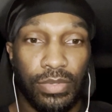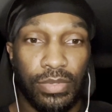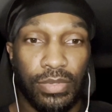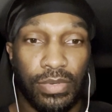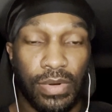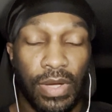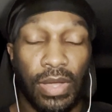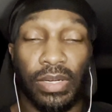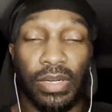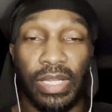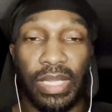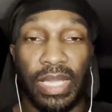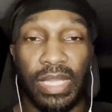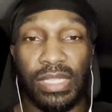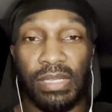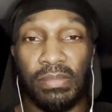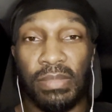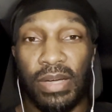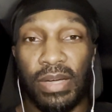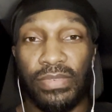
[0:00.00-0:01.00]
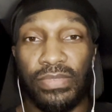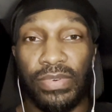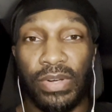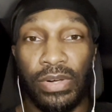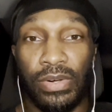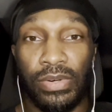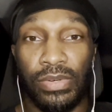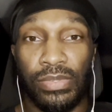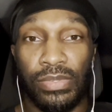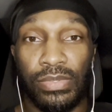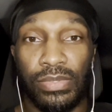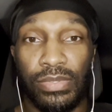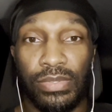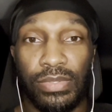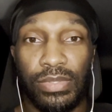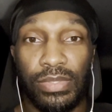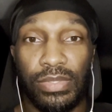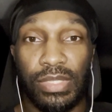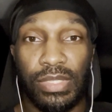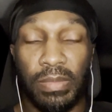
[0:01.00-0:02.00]
crawling to get to my phone
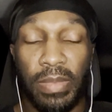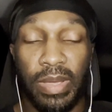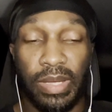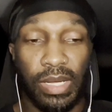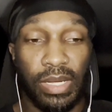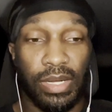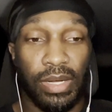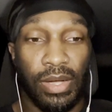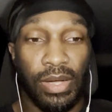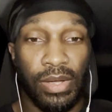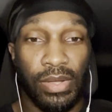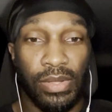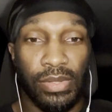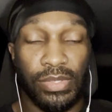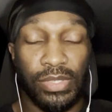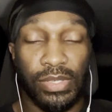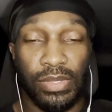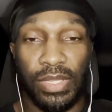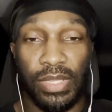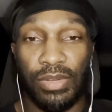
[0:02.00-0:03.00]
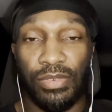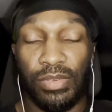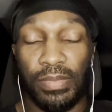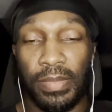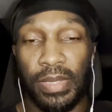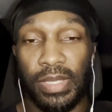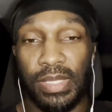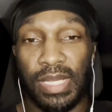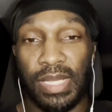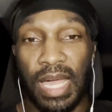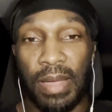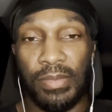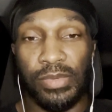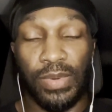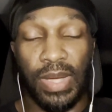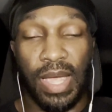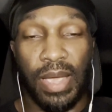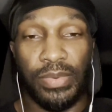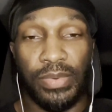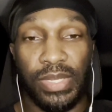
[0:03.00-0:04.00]
to make a call. So there would be times
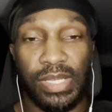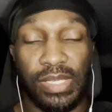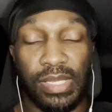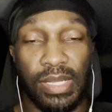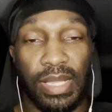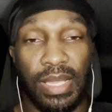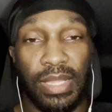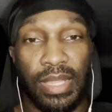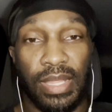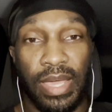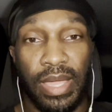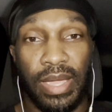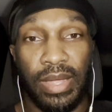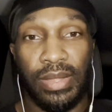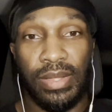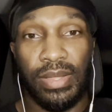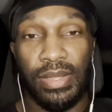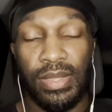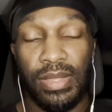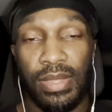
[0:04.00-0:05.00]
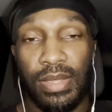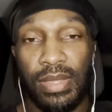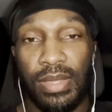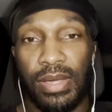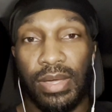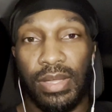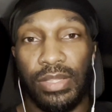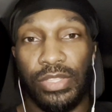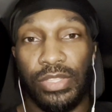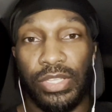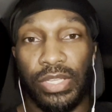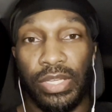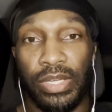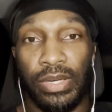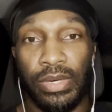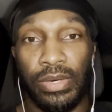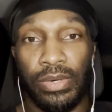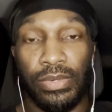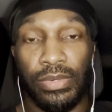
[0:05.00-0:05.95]
where I would just lay there until